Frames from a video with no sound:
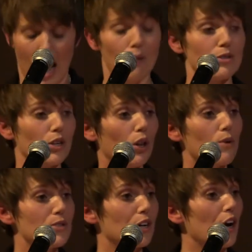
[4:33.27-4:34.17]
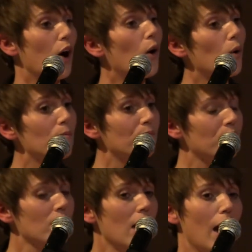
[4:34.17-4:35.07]
I was closer to
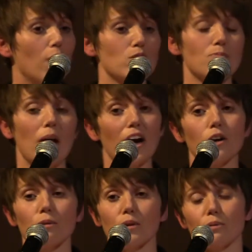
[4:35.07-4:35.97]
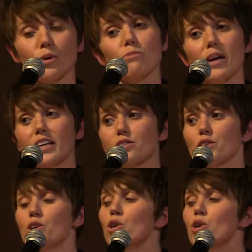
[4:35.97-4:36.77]
home, I was paired with roommates